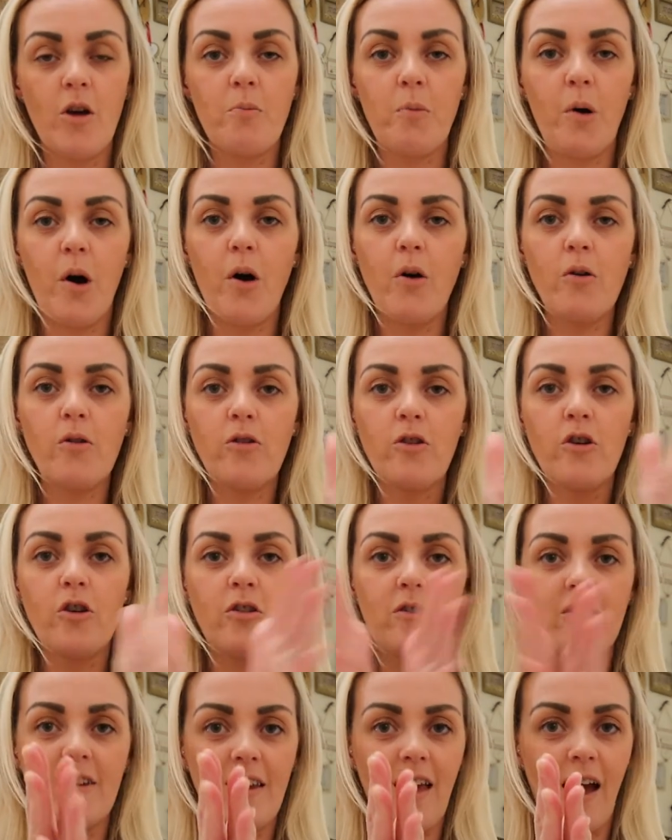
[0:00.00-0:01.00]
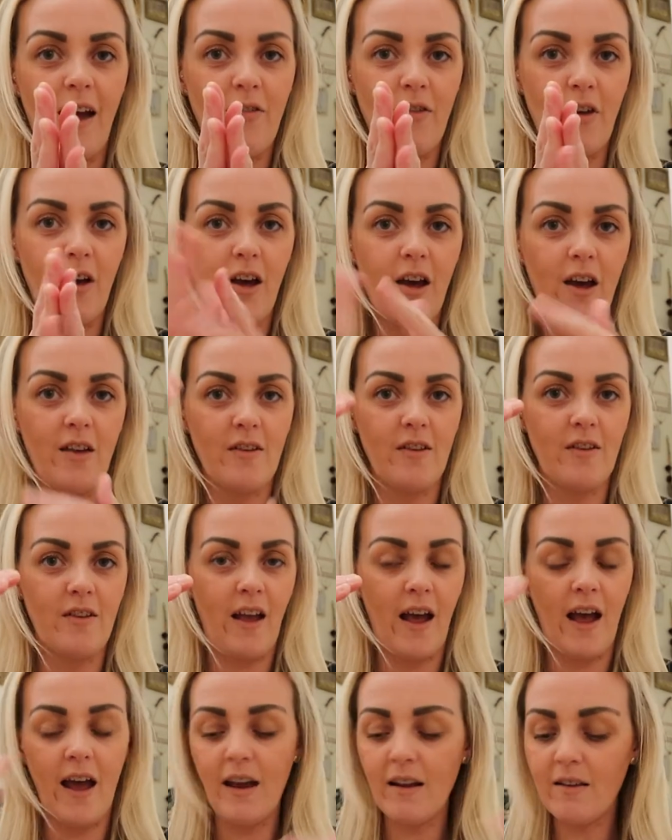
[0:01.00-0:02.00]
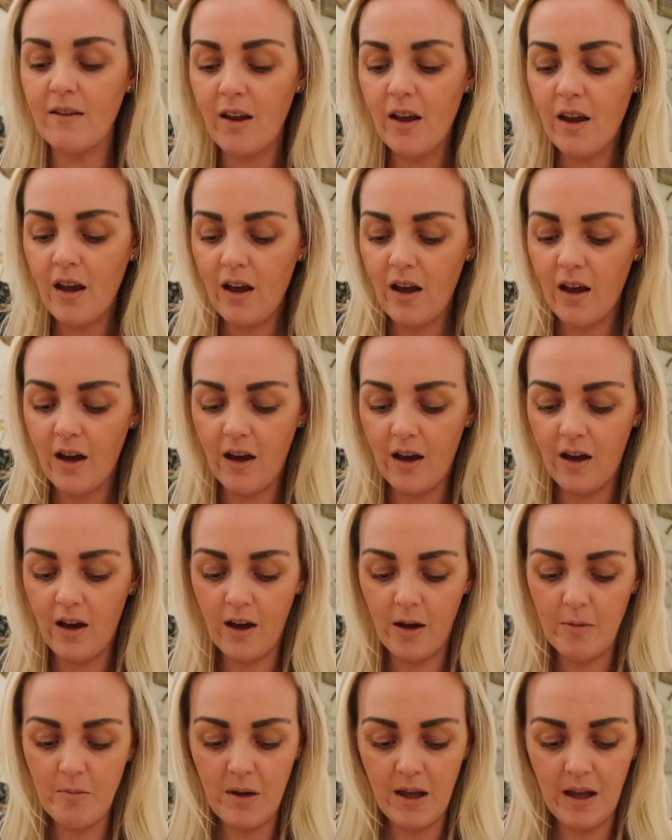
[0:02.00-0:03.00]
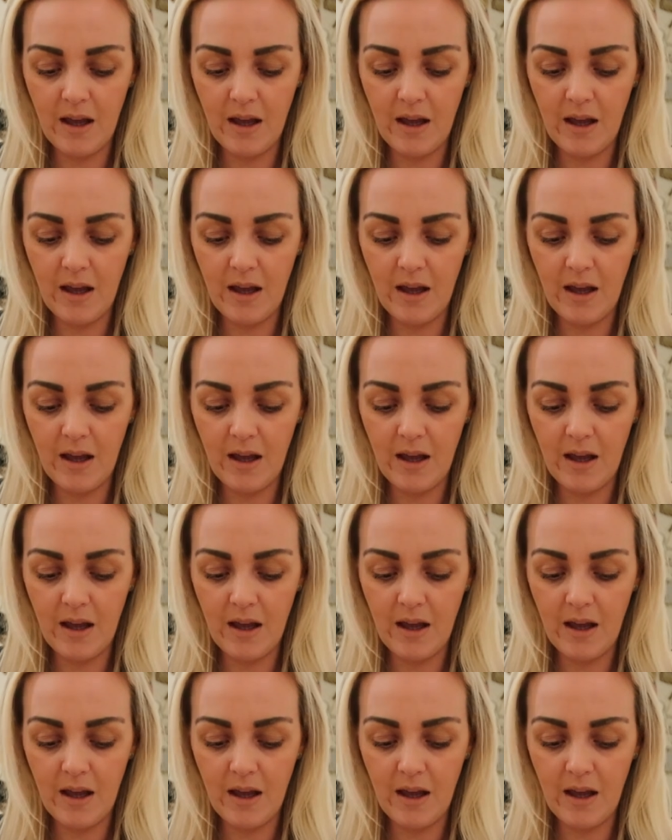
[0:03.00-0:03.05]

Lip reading: but also together as a set,